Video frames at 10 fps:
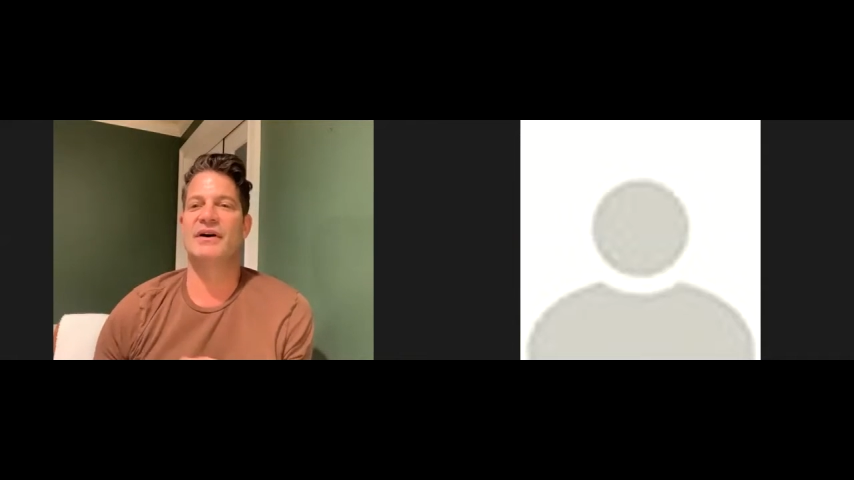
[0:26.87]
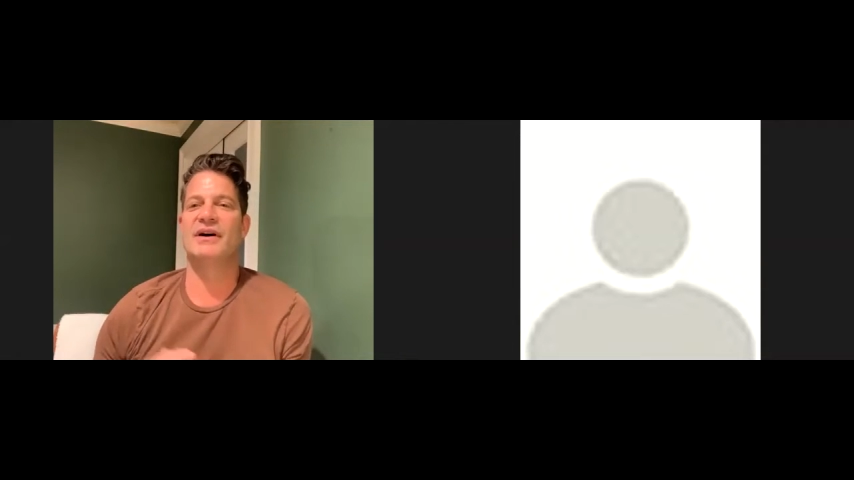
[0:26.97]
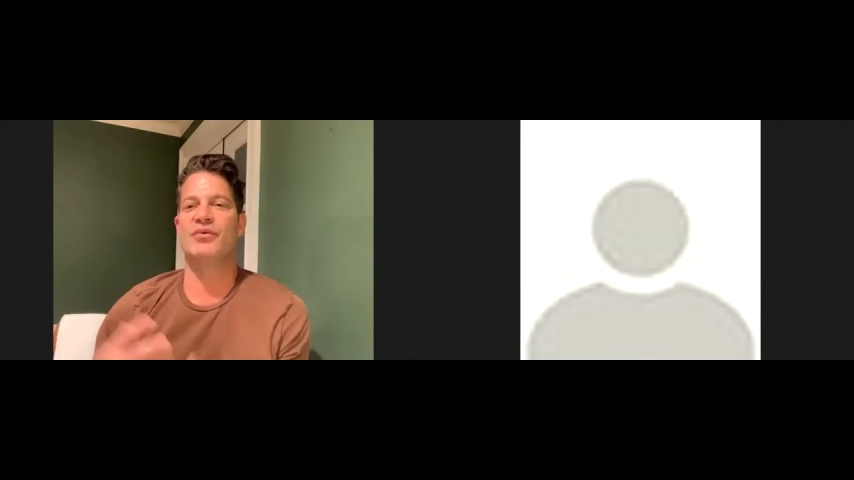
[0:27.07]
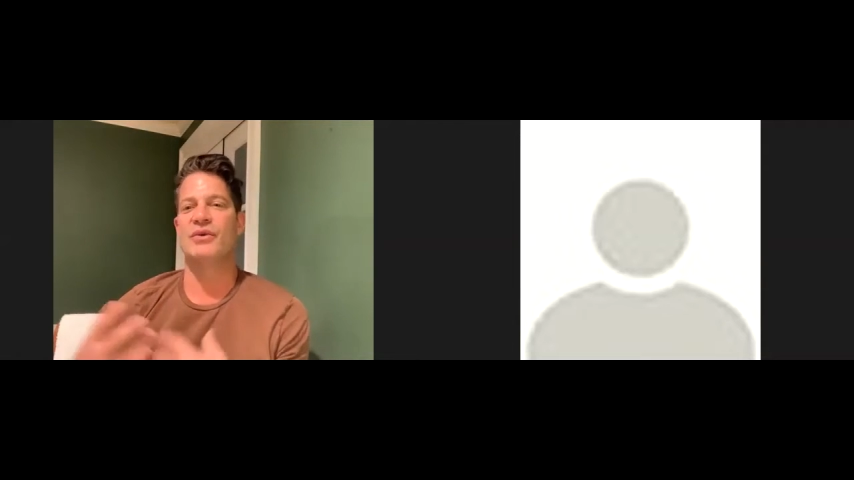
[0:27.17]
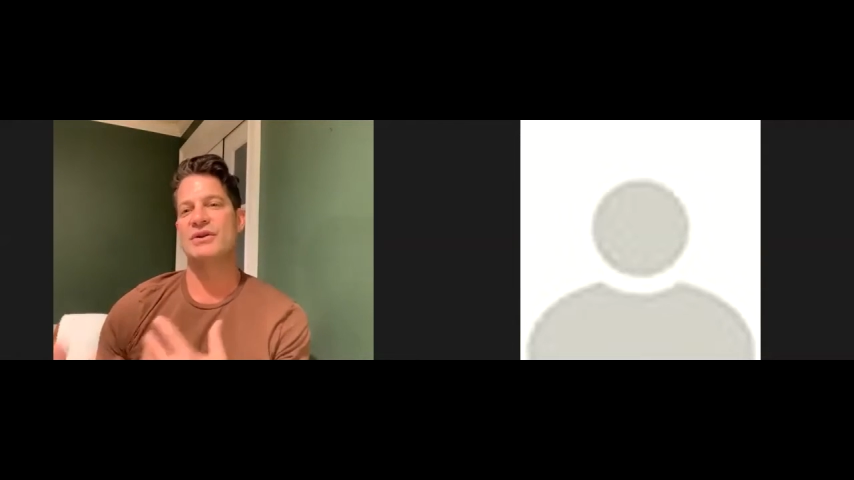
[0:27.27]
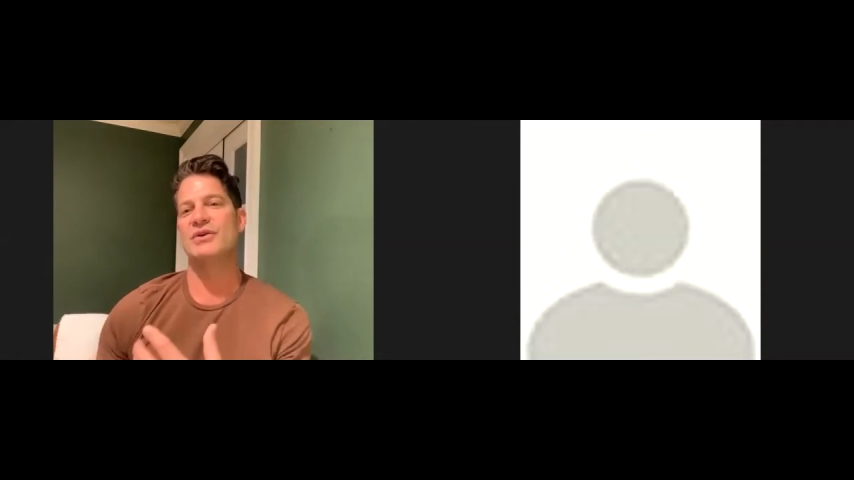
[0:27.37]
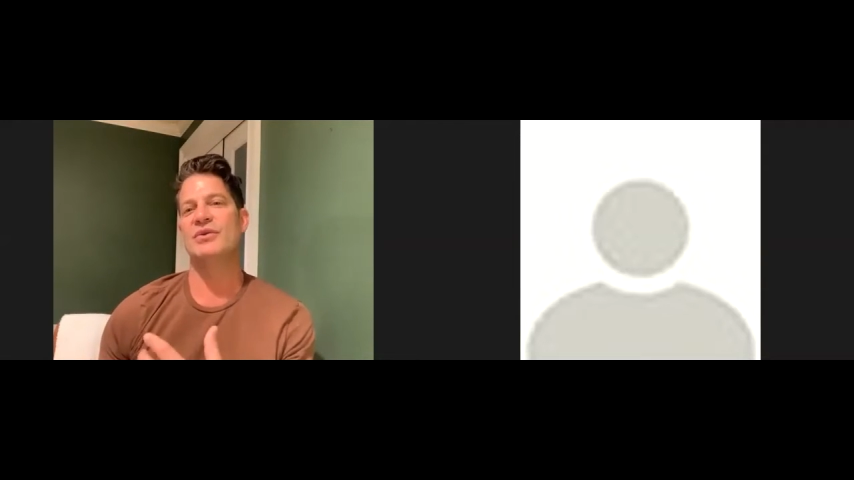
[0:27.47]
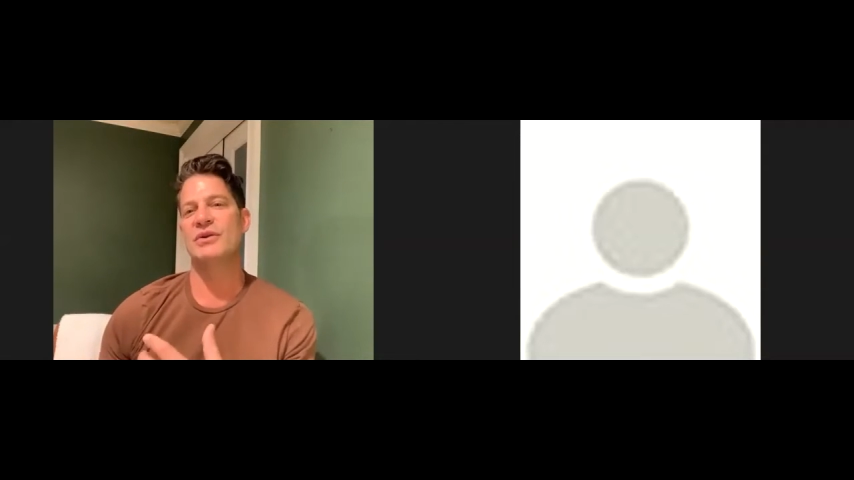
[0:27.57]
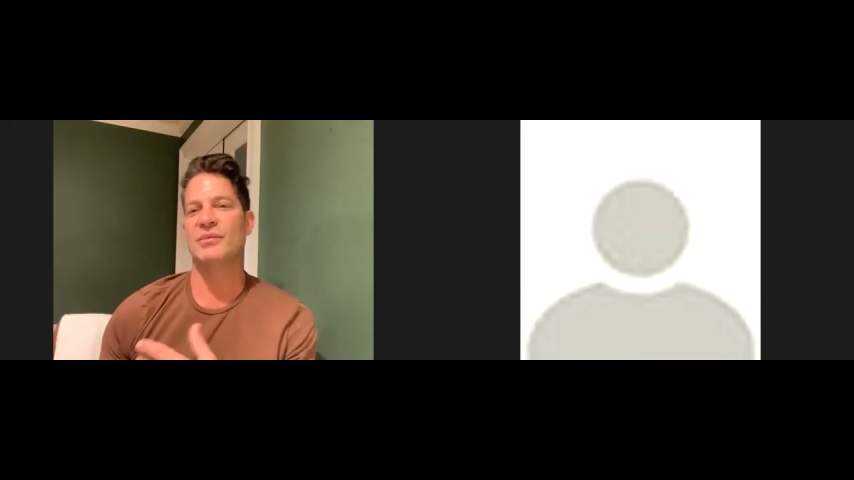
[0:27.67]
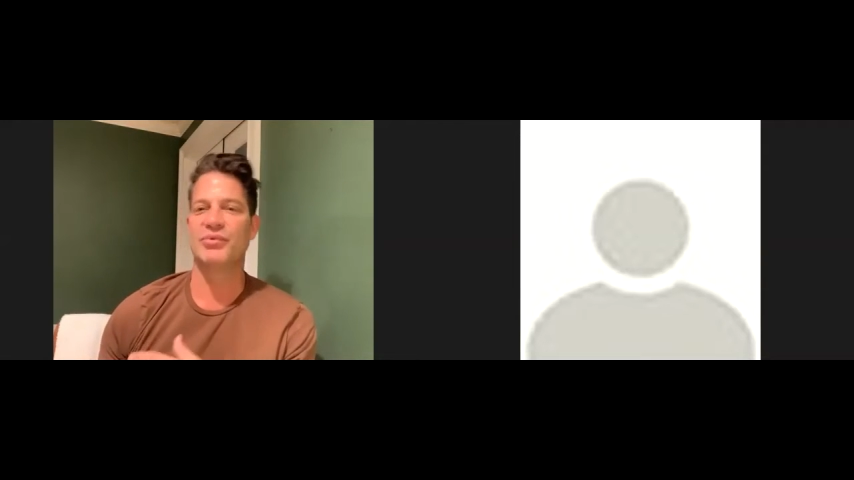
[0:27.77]
a
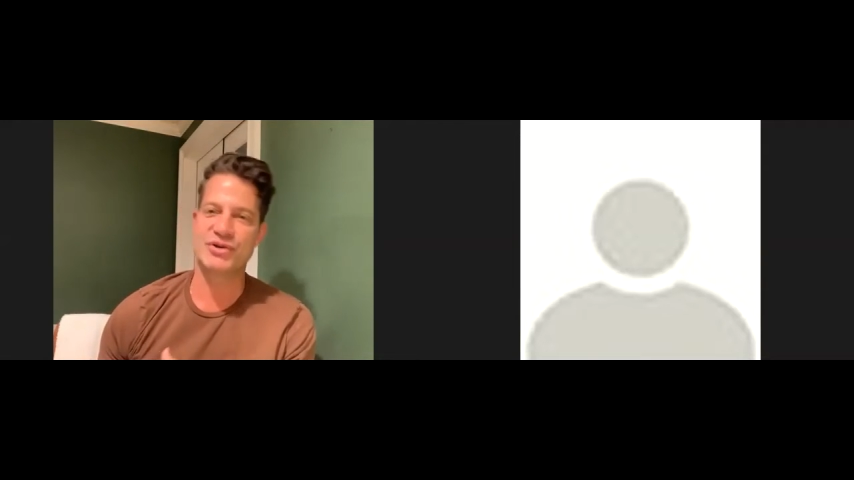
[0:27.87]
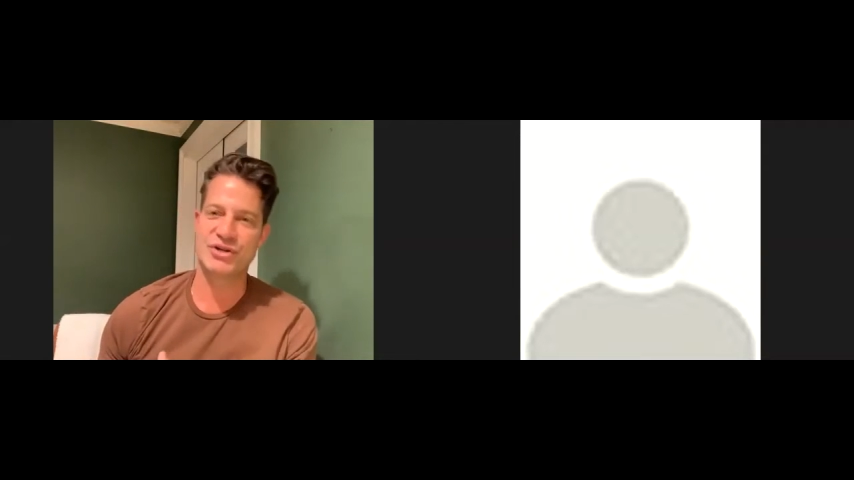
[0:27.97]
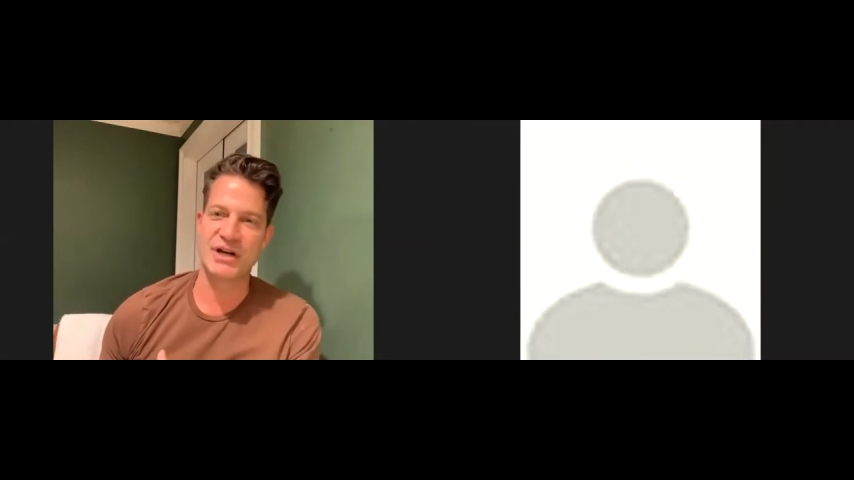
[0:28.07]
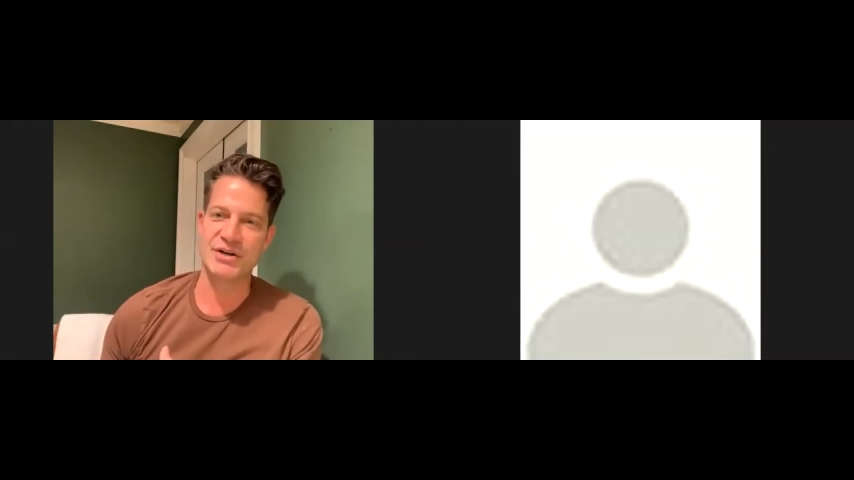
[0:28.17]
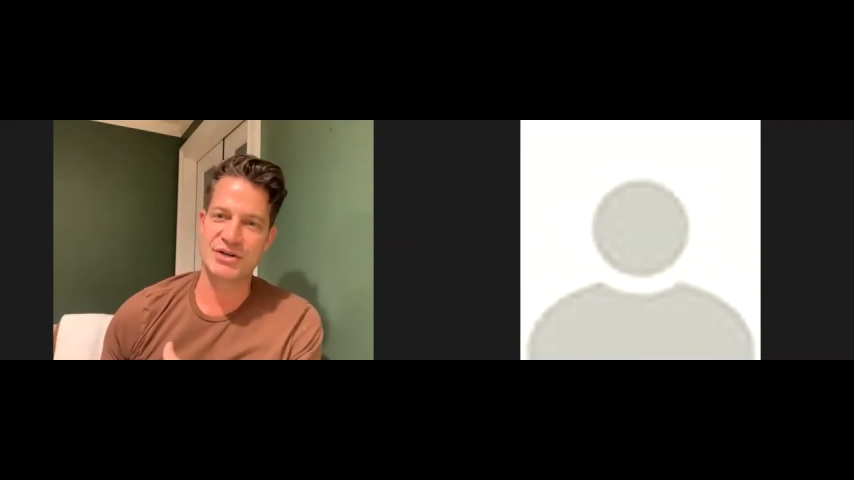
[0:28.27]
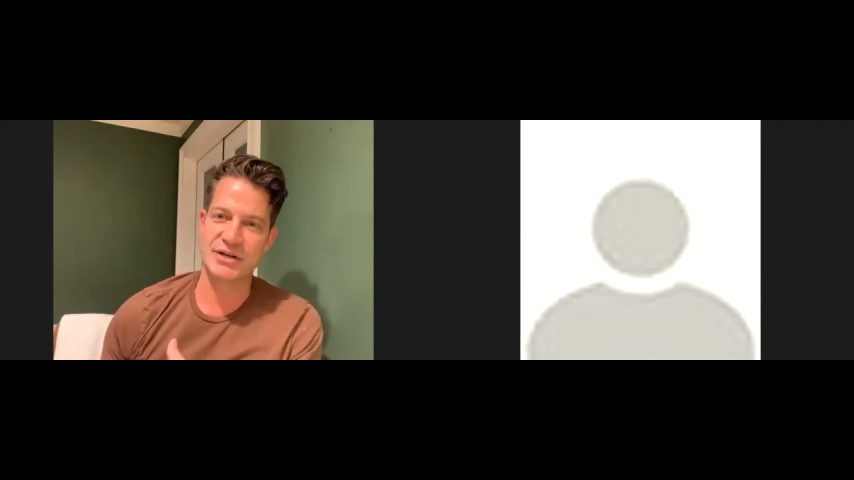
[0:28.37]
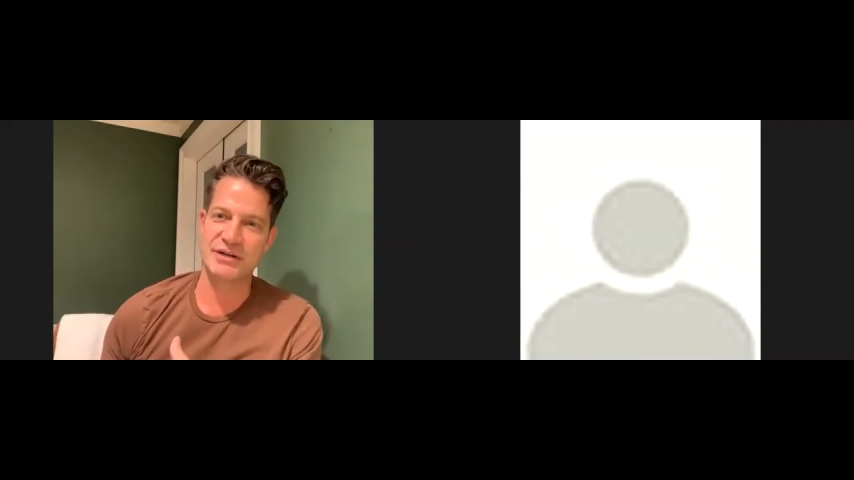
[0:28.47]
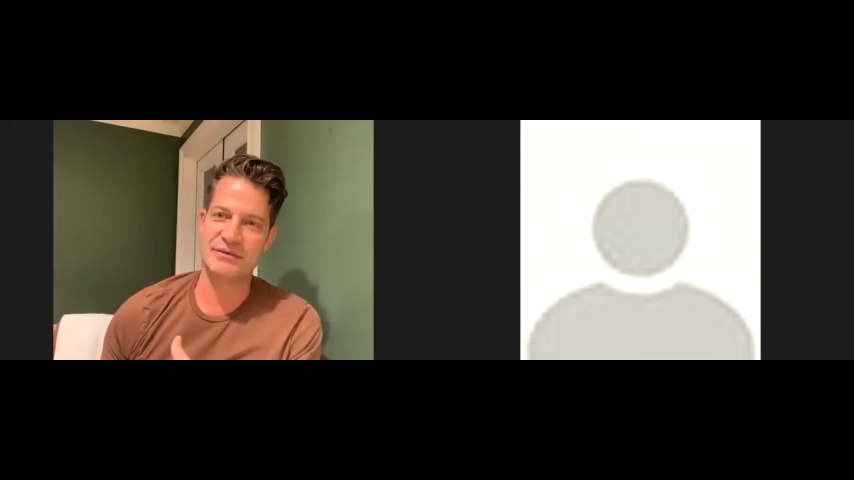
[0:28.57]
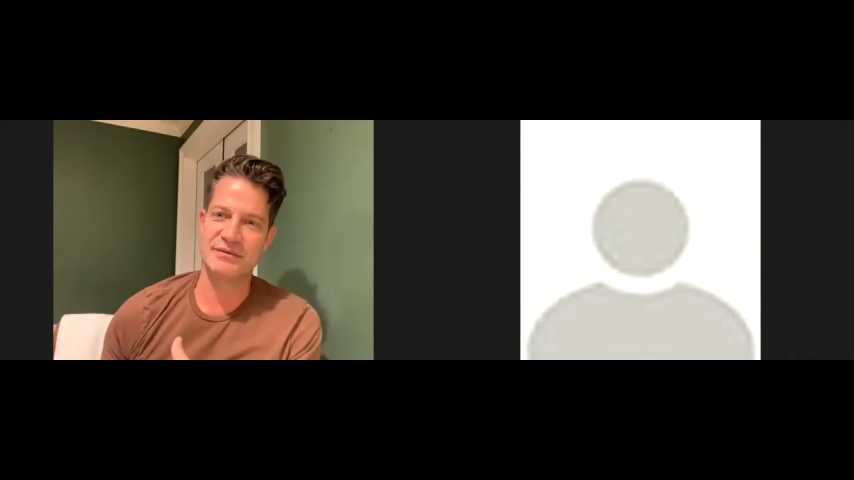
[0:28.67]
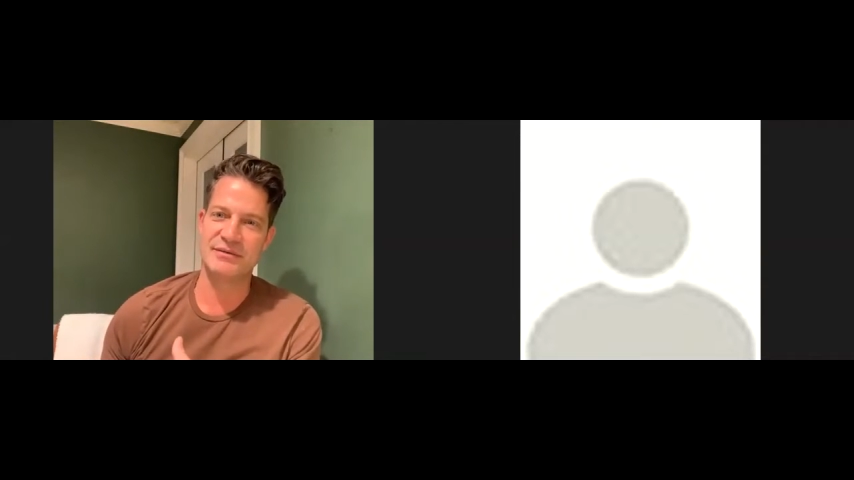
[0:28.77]
renewed appreciation